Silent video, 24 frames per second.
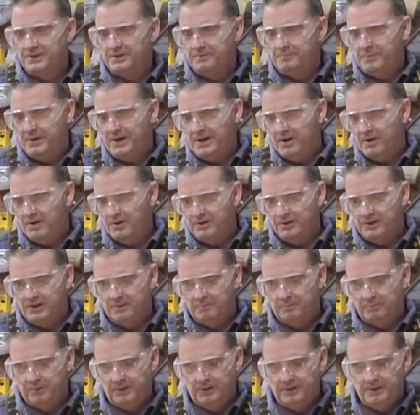in the power. You
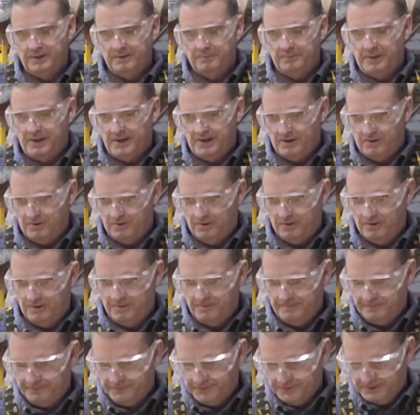get plenty of power.
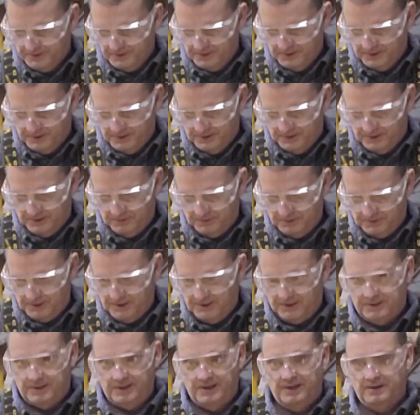So
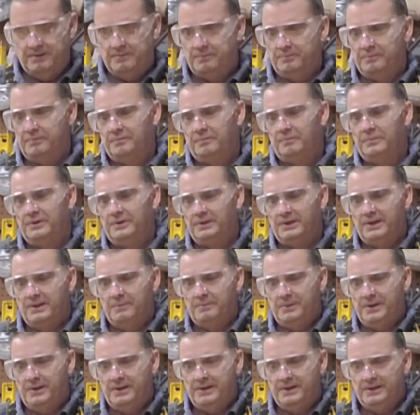take that, bring
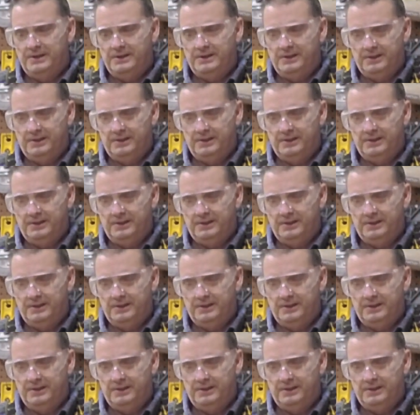that back.